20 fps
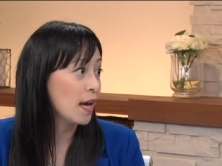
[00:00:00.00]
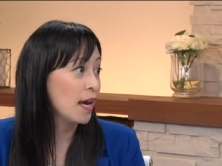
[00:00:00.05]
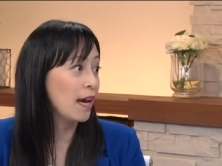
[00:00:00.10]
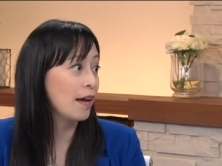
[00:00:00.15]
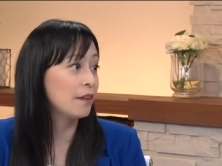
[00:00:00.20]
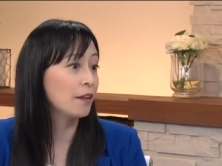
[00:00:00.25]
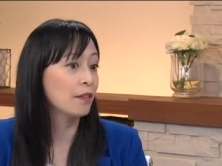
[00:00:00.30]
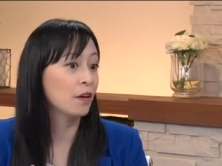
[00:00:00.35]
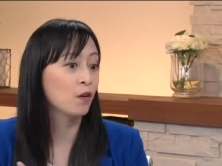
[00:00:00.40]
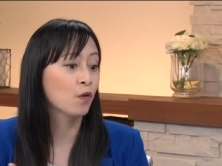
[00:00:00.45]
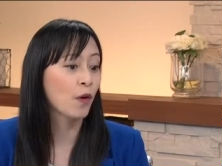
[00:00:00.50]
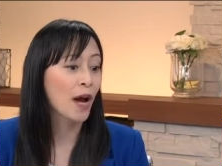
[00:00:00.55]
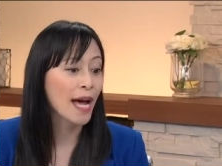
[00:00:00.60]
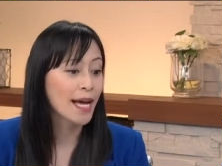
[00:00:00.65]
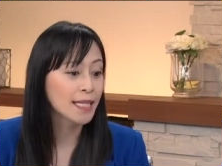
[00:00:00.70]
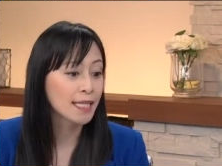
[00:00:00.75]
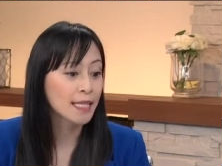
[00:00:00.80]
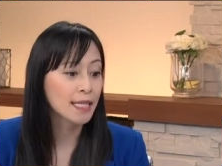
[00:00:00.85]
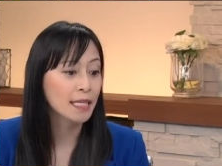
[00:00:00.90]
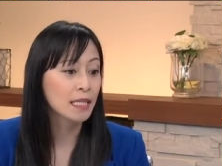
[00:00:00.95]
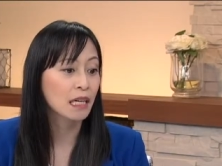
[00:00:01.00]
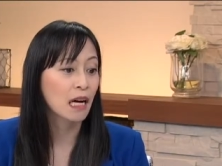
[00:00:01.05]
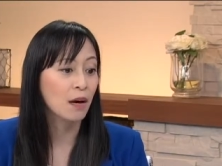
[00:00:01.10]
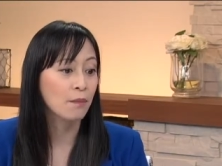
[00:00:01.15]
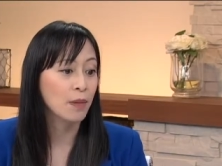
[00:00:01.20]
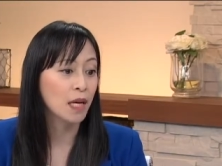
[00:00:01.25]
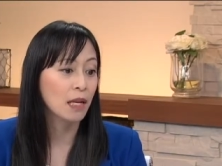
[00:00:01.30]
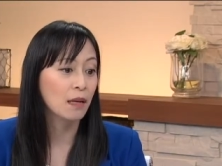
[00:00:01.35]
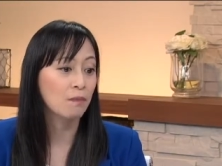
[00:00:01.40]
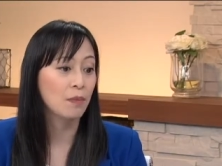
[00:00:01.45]
And then the grasses
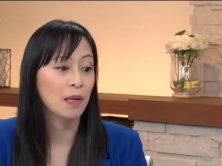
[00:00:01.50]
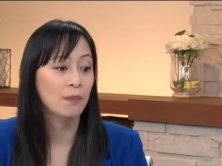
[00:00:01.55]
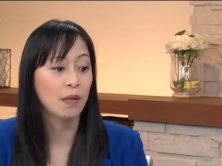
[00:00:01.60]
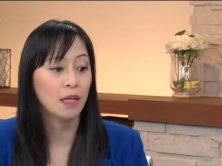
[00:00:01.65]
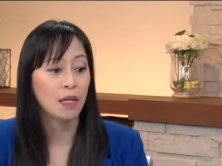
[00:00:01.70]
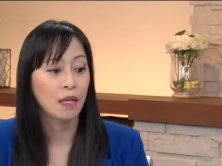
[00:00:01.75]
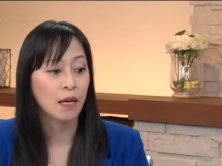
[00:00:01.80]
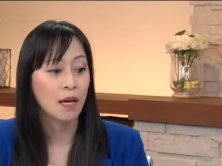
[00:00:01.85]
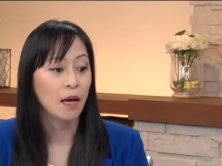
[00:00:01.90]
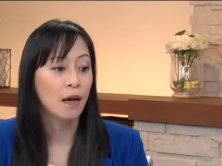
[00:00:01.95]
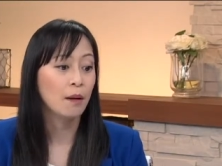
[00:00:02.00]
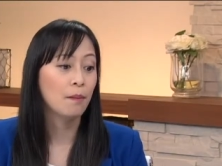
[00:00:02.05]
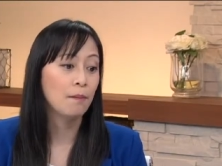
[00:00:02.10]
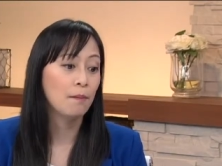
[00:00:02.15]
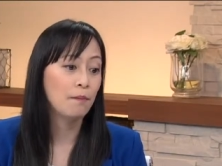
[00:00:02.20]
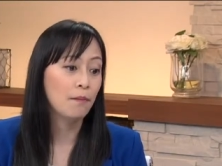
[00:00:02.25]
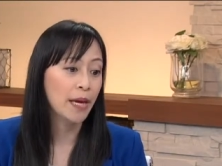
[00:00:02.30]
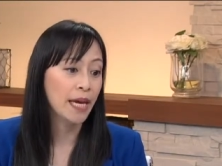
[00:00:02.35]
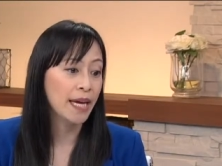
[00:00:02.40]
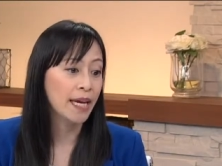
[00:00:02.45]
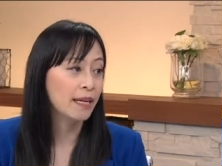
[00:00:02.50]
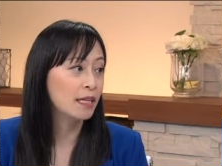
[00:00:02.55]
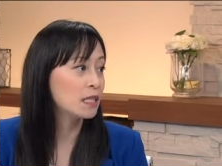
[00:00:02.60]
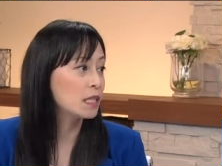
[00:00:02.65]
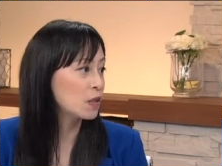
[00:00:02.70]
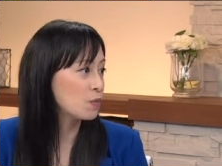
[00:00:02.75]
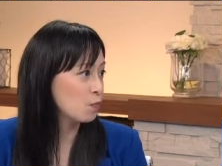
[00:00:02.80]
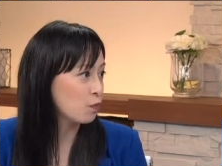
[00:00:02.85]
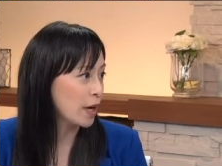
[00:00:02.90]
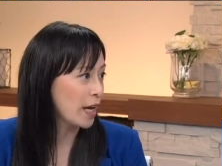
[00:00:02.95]
come in maybe
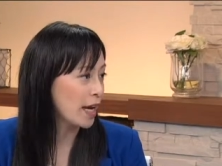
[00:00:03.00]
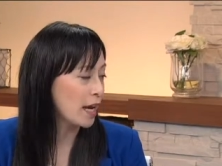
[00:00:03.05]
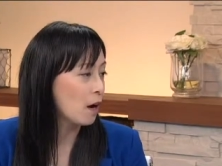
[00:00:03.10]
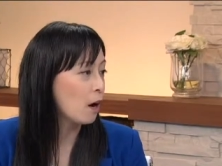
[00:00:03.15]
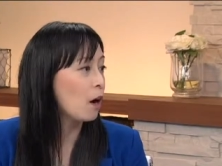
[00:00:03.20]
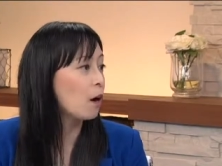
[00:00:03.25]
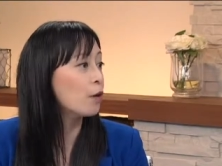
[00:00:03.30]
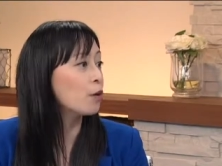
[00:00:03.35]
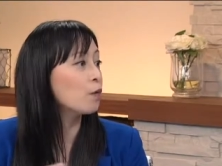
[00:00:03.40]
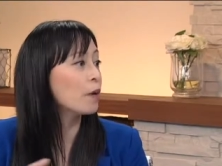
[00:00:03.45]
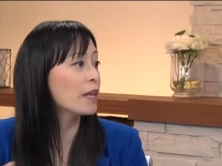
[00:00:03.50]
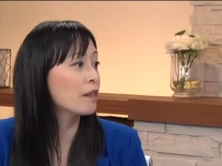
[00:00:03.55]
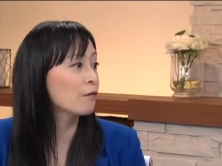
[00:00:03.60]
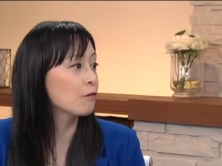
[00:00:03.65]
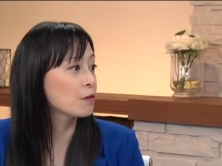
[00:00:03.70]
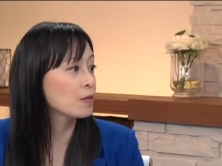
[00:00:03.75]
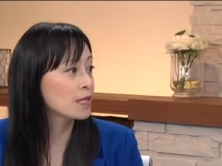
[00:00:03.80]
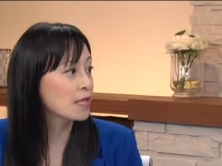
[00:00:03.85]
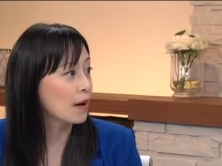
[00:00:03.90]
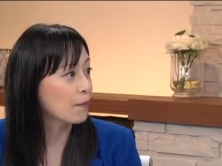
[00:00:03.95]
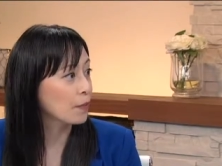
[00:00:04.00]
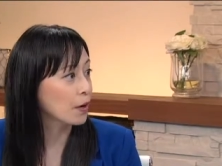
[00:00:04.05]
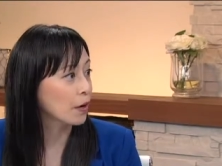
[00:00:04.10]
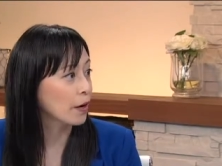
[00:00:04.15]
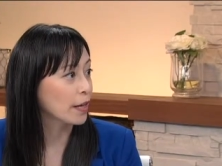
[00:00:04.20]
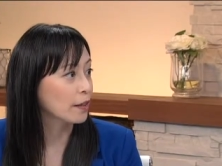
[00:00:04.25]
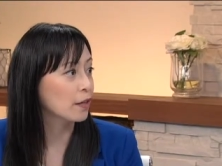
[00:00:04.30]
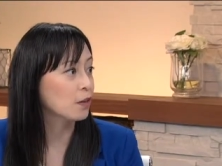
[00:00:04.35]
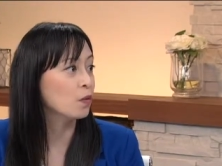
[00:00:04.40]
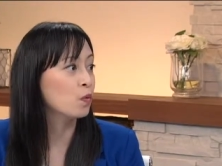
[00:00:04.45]
mid-spring all the way through summer,
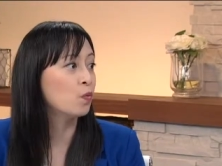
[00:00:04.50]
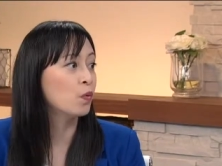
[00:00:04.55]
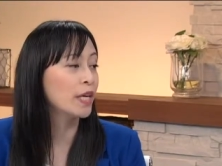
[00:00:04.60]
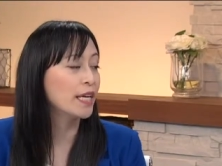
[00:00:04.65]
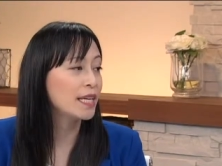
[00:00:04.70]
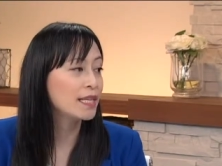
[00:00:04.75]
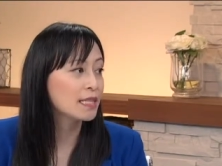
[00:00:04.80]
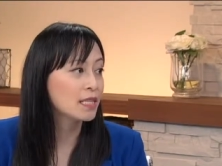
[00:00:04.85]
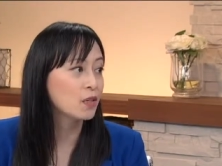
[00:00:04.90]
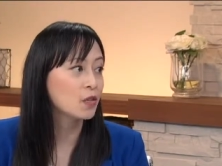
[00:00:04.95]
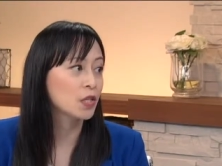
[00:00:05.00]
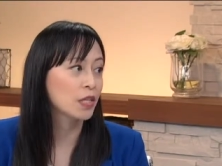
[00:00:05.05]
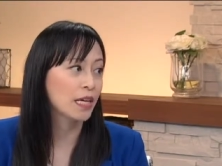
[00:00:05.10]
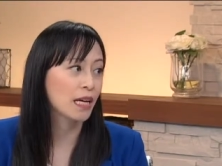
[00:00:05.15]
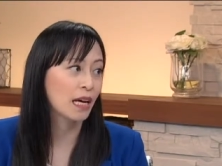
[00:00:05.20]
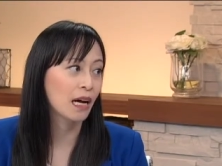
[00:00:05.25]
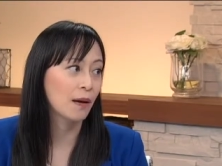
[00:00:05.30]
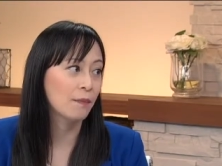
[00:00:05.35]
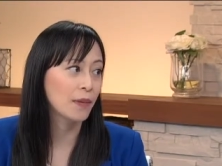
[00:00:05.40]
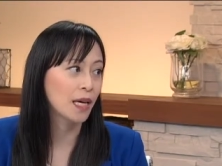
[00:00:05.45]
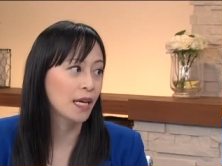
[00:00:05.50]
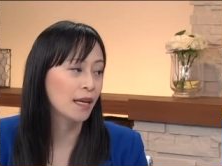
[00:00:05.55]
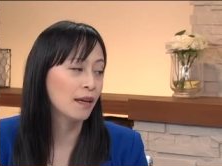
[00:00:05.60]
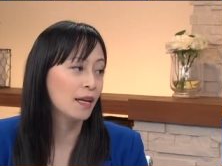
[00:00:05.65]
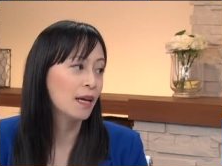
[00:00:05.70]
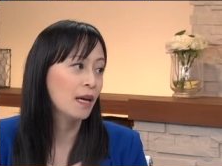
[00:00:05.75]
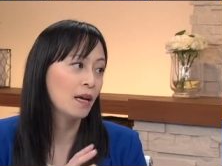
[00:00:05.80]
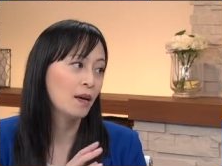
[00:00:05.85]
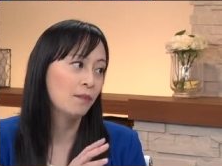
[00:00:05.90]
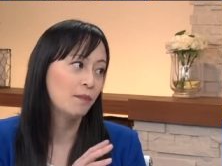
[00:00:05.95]
and then the weeds usually come in
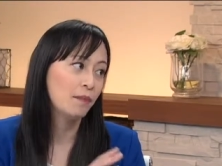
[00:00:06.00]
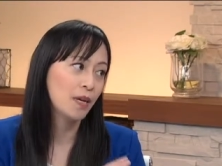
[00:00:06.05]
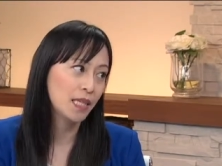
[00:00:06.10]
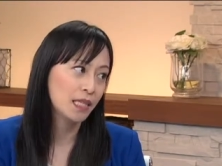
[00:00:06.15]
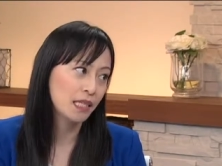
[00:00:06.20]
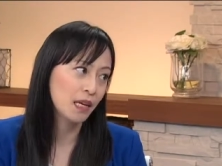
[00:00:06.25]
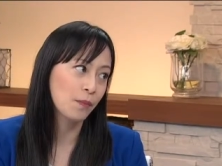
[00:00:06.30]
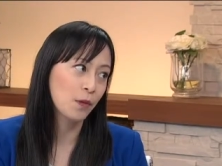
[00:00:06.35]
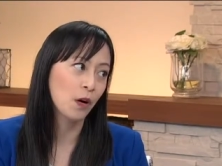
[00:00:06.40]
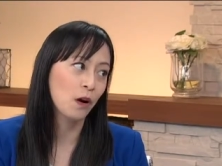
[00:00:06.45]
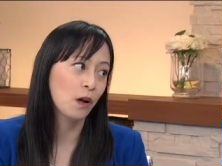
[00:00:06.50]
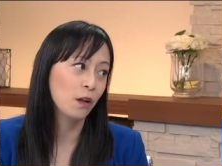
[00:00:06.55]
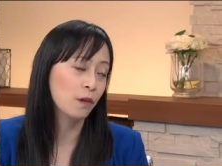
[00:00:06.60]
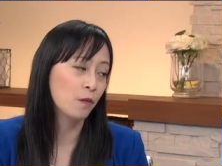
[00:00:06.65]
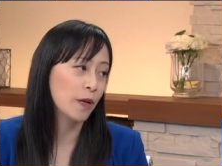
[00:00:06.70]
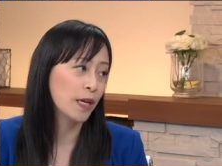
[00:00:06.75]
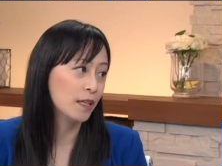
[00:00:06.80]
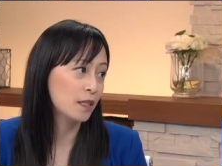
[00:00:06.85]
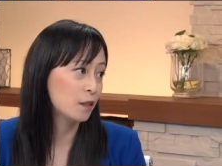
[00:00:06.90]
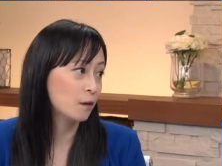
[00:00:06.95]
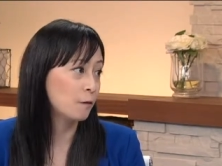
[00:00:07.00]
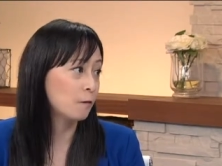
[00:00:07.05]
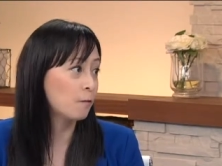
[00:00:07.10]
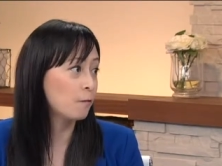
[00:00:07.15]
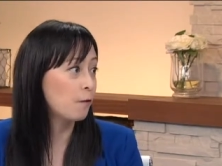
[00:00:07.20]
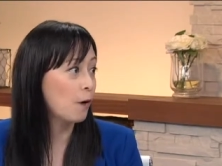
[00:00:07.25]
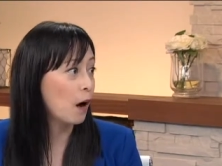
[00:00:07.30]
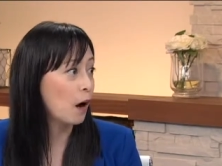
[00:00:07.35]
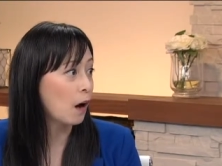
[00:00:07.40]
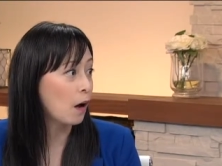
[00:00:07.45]
midsummer all the way until
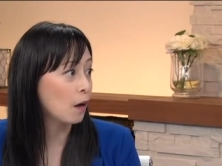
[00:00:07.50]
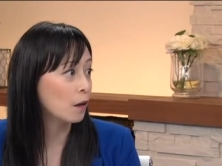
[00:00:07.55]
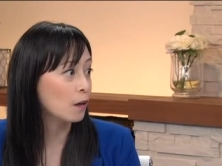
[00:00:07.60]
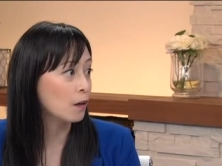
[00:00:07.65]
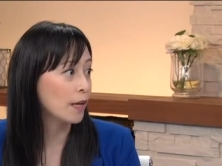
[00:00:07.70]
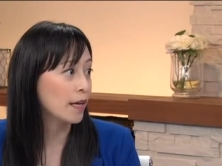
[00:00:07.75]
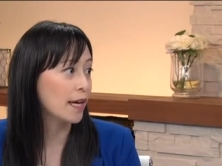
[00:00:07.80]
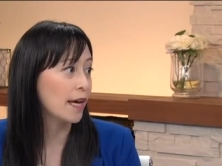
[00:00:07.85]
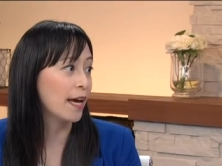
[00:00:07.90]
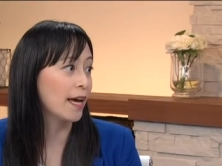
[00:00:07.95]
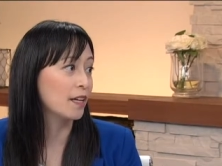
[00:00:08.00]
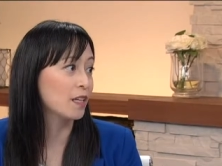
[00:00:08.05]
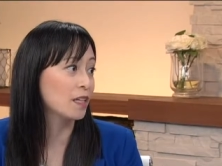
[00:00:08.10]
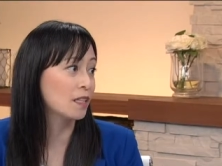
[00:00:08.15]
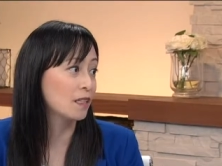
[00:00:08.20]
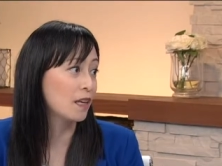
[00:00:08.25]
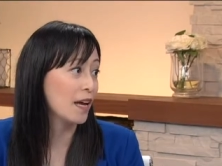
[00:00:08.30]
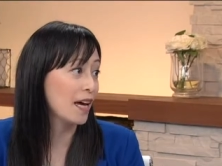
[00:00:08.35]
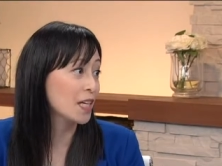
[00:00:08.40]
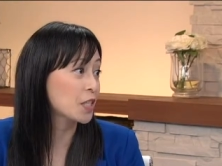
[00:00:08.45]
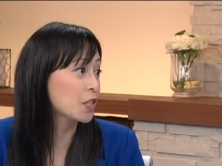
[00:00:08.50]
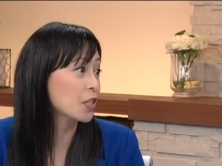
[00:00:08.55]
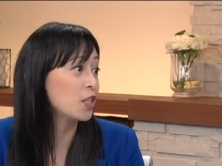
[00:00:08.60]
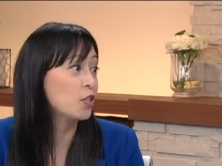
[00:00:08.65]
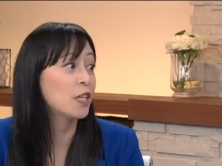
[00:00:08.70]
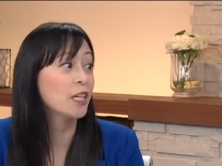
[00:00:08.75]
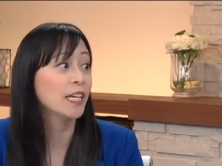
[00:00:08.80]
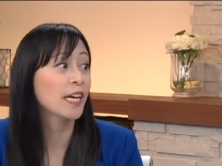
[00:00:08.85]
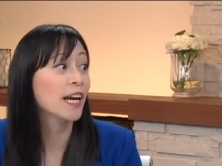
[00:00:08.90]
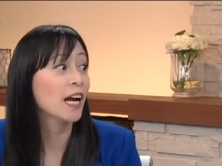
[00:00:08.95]
fall fall. And actually,
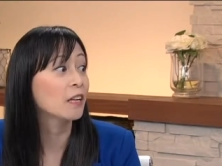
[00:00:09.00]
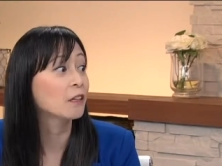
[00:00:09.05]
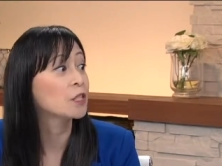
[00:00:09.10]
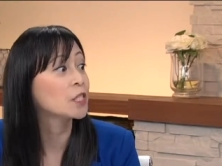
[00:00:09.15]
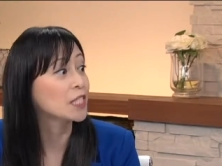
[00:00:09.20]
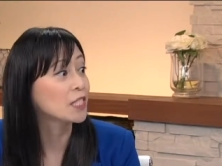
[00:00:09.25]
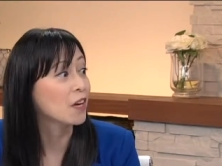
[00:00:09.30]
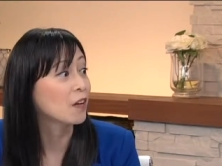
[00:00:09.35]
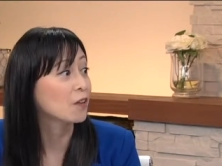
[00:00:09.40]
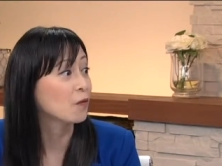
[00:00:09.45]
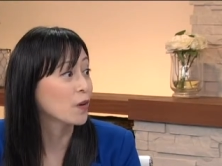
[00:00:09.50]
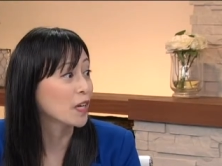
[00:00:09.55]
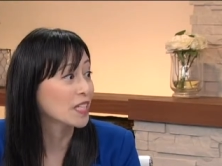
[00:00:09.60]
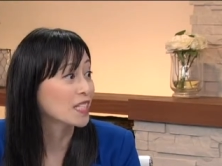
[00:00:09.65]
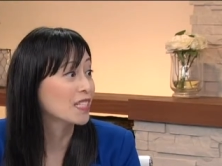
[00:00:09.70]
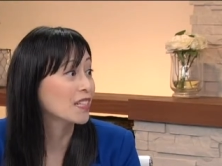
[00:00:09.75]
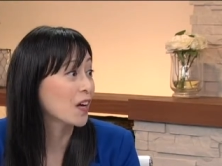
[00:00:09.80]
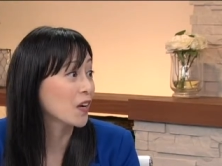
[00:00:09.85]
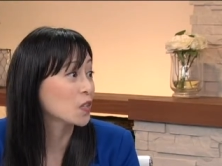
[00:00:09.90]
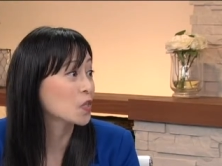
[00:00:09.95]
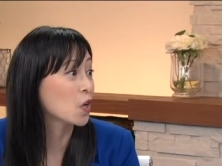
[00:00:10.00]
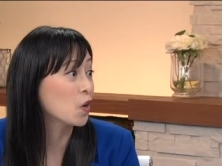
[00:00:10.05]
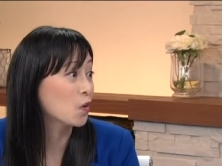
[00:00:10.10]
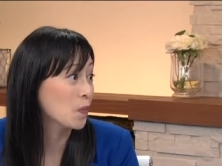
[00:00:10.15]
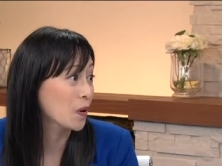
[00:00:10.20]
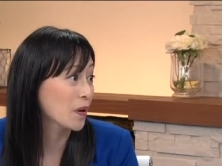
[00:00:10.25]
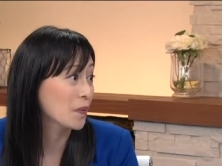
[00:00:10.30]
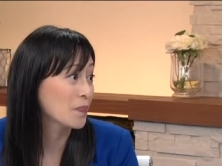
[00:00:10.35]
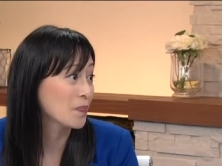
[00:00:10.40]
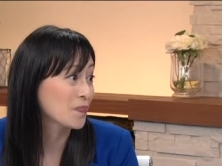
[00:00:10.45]
you can get allergies all the way until October.